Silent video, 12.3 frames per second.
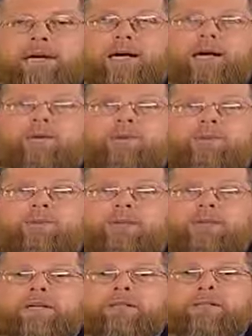Our
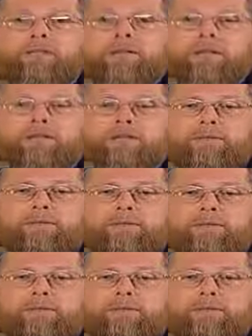Creator,
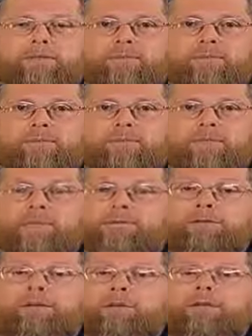
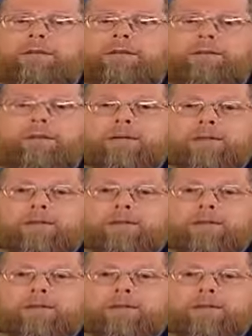if you are there,